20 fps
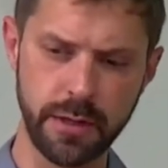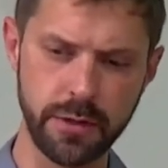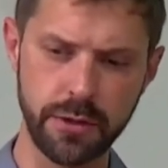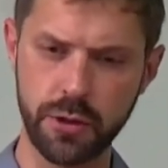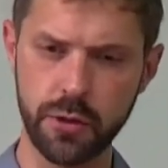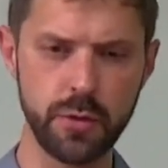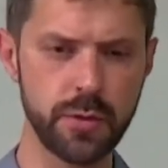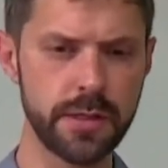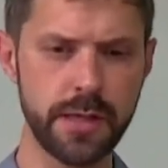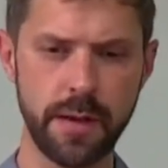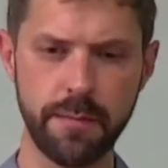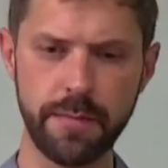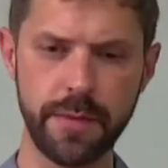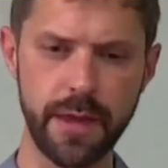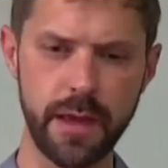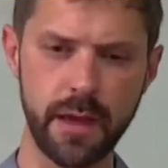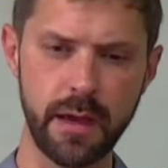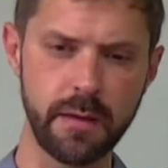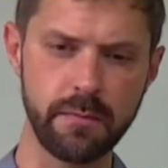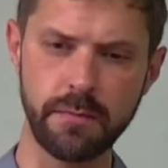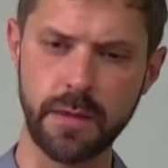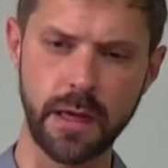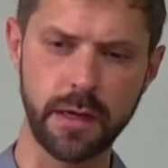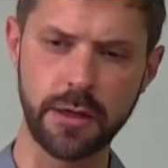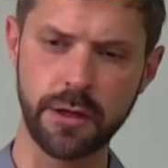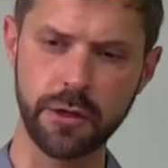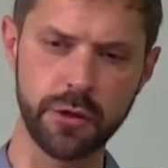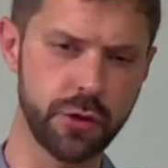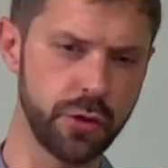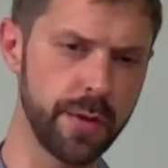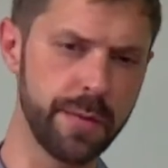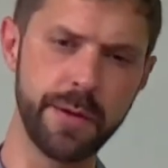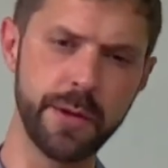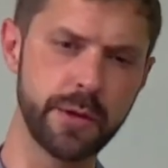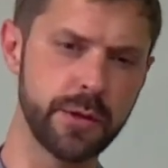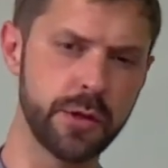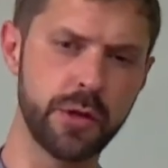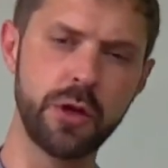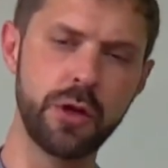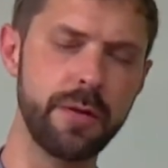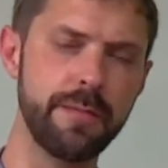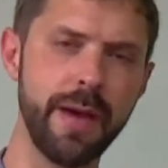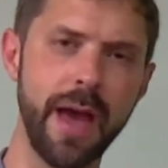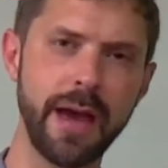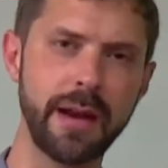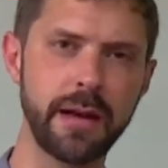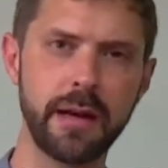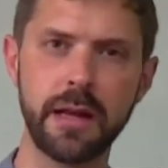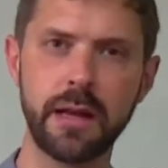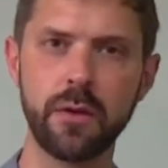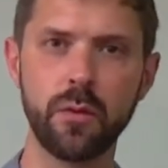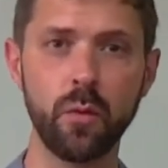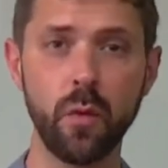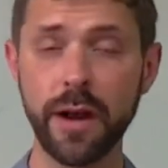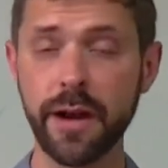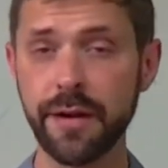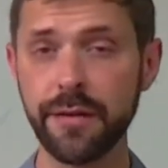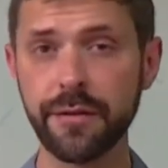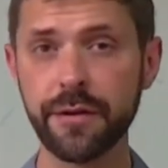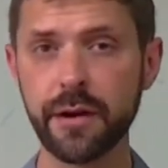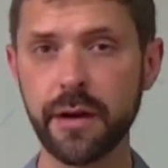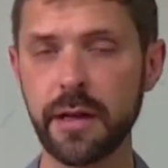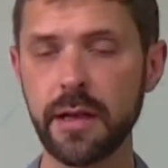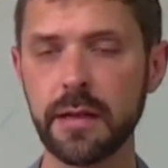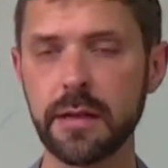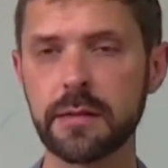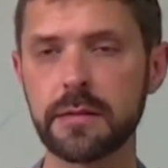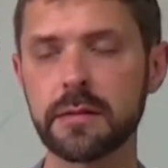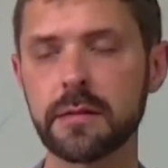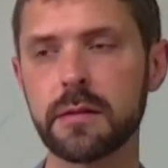do something that contributes to humanity, whatever it is.